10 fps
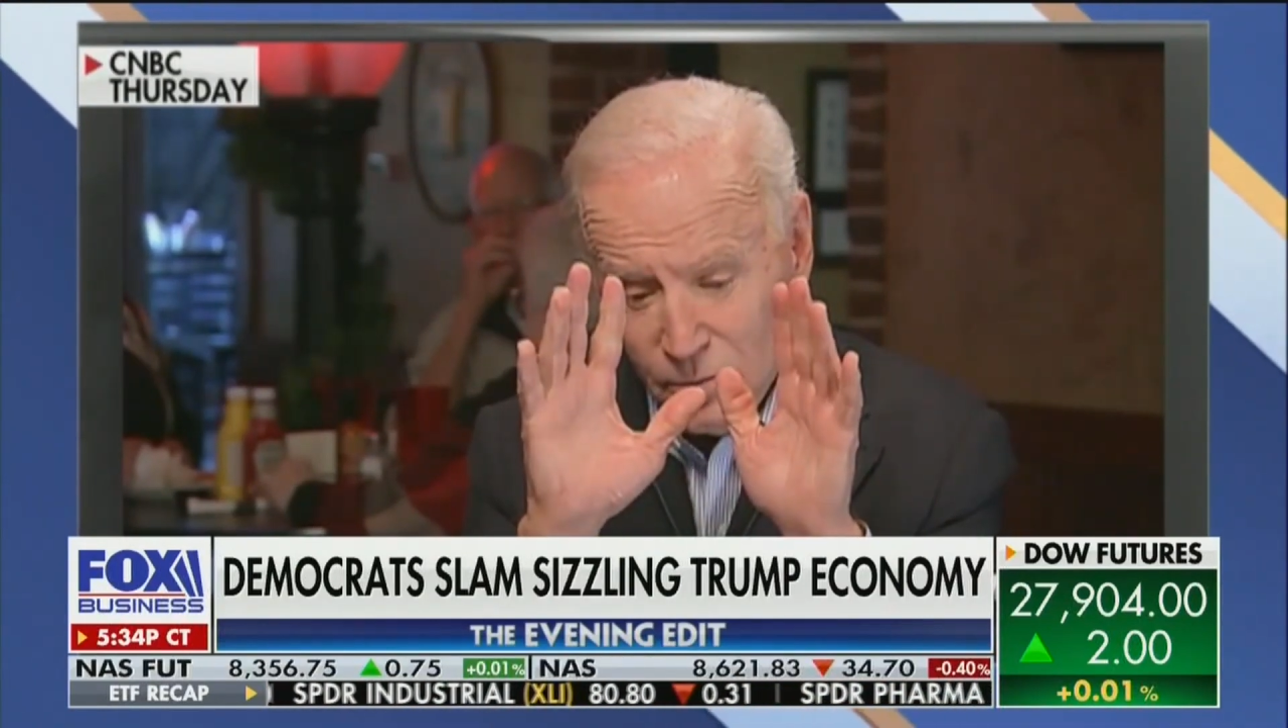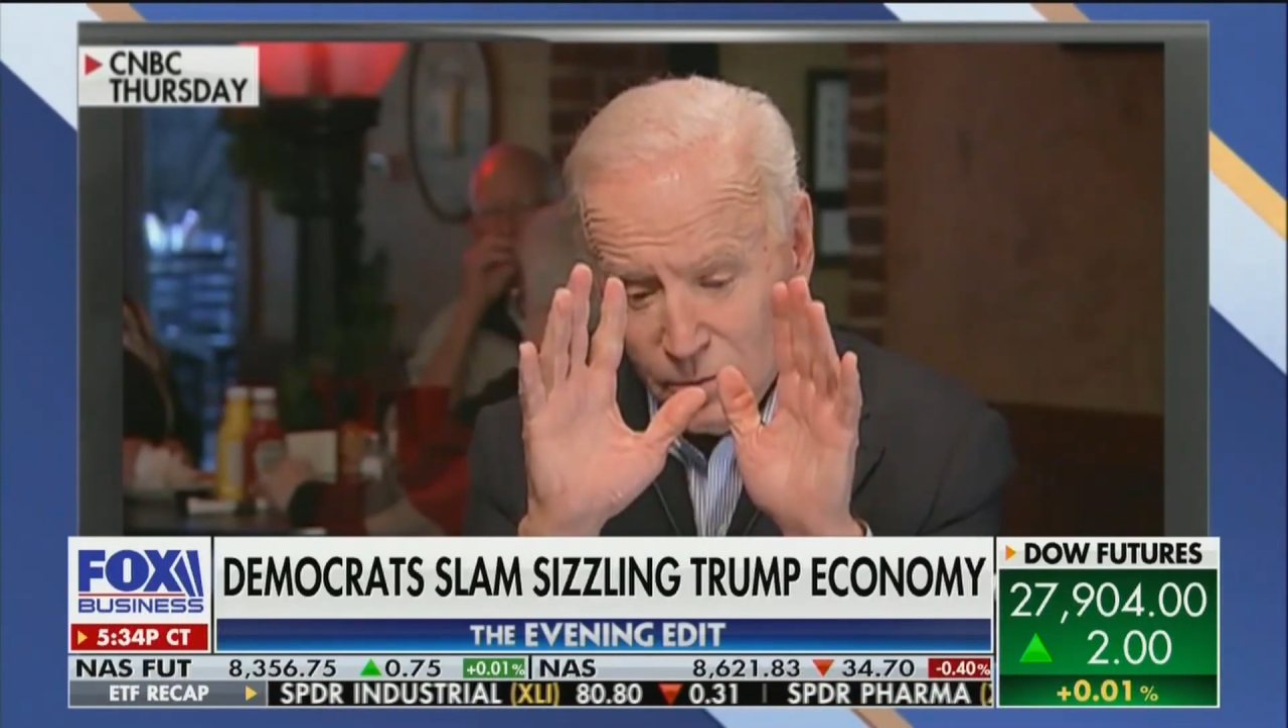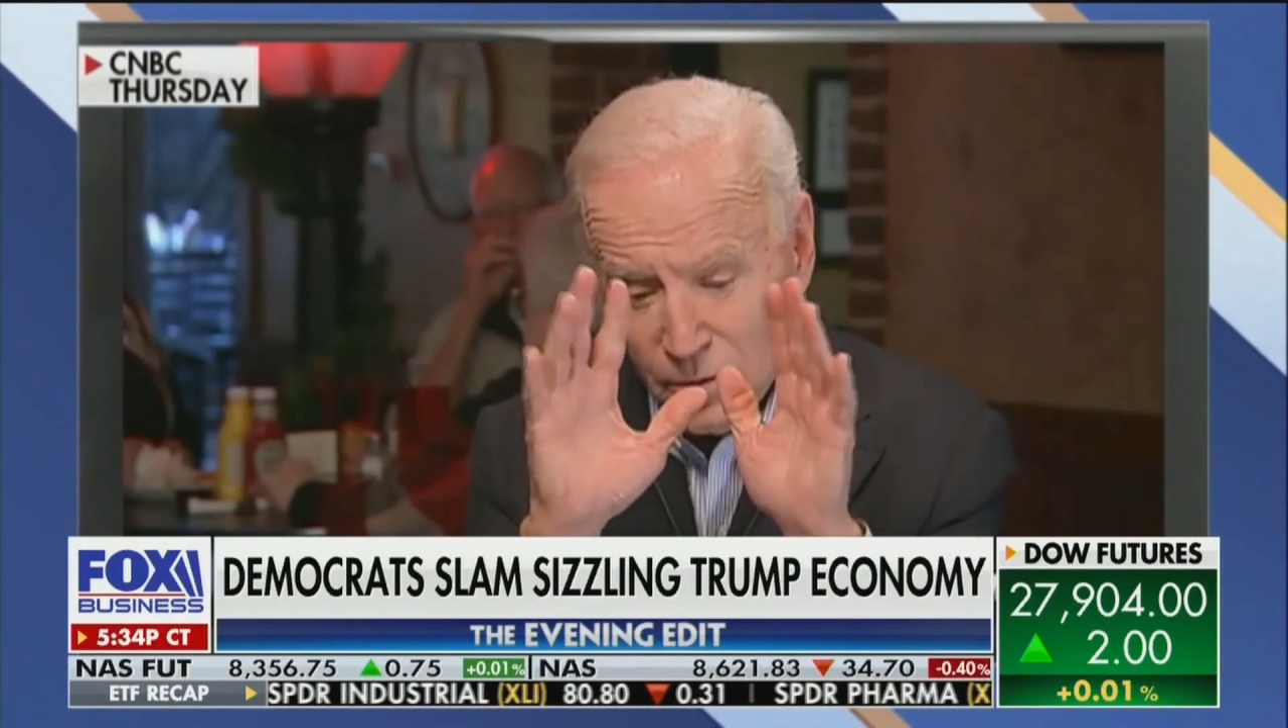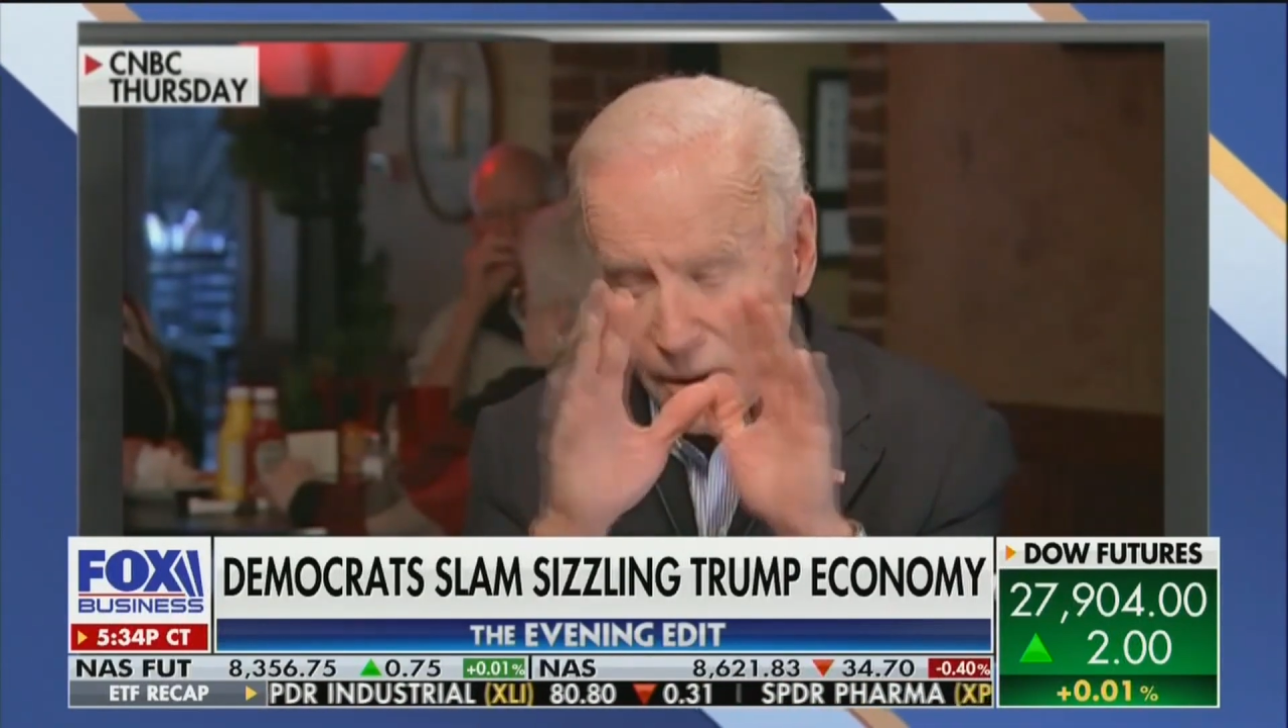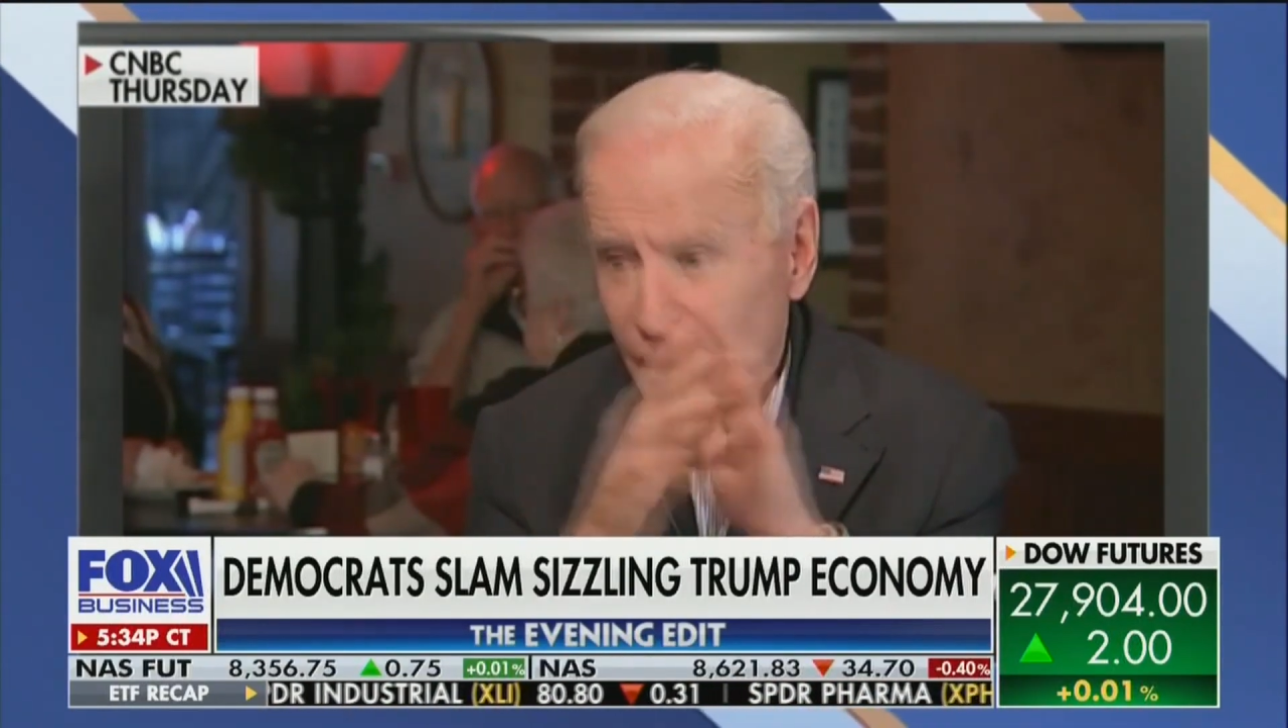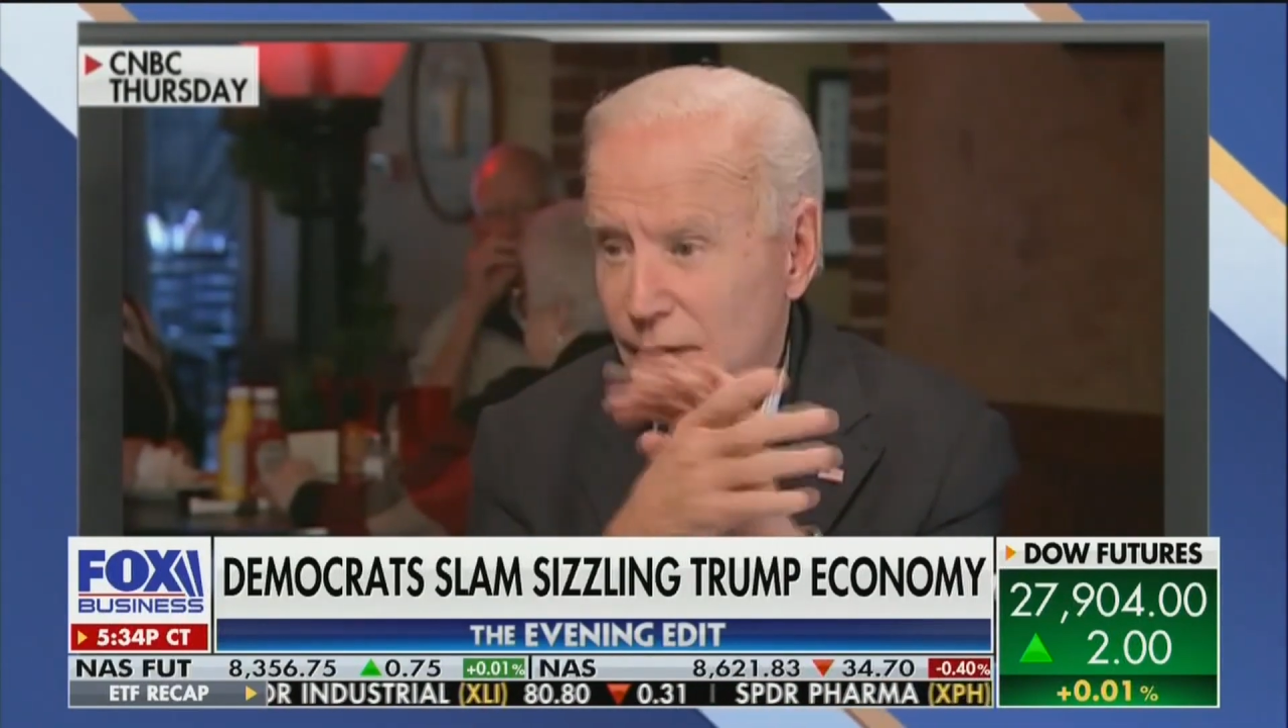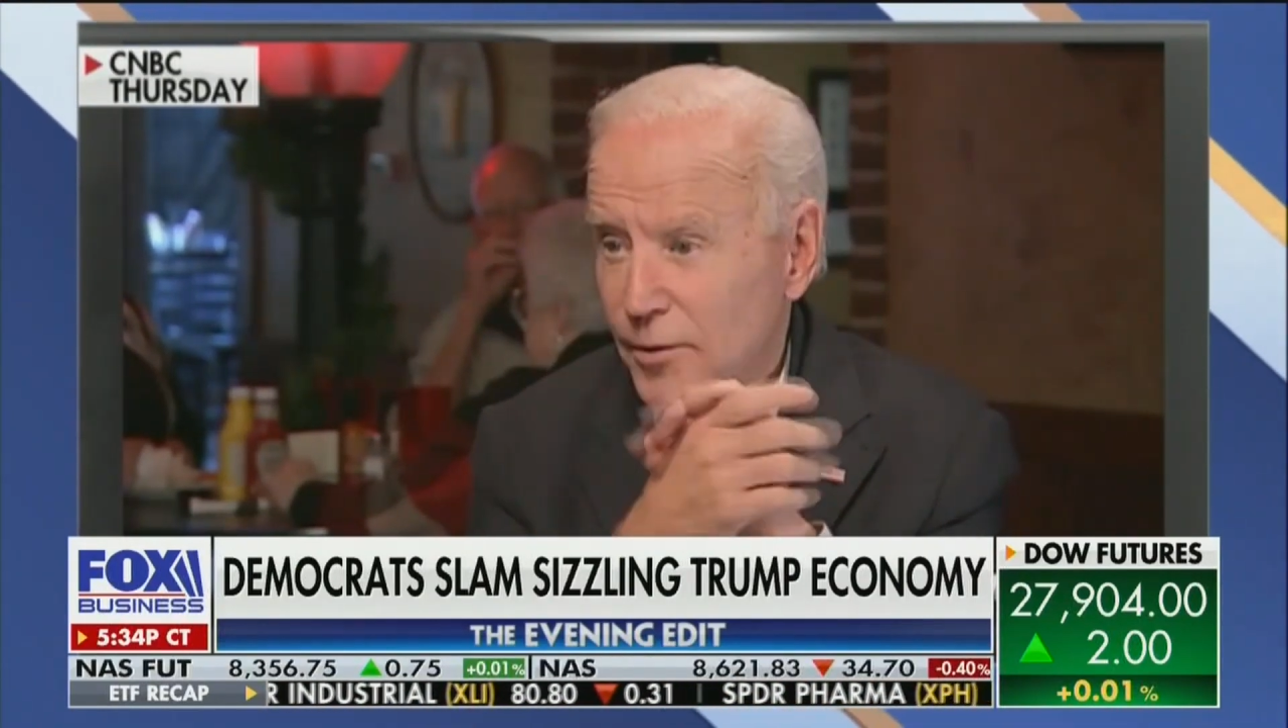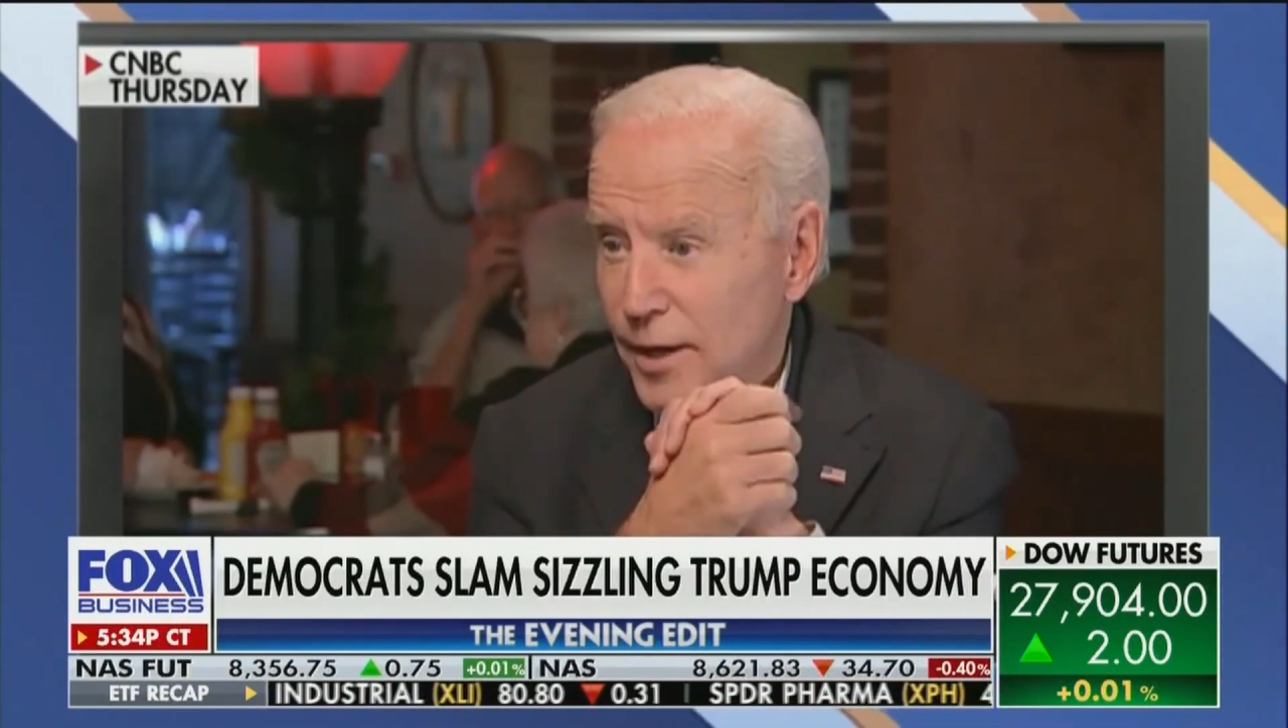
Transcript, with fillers: but we're likely to